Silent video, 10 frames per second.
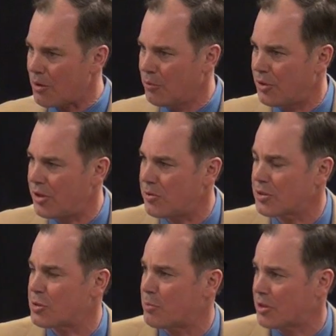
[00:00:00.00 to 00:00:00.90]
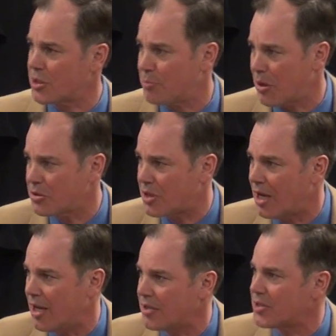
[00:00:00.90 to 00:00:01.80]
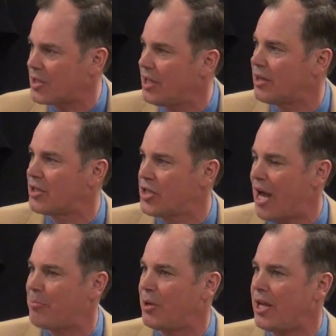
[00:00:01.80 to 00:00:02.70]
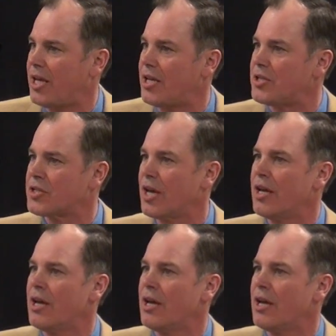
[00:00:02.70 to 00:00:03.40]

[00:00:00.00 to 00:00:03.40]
where they were supposed to unseat the Japanese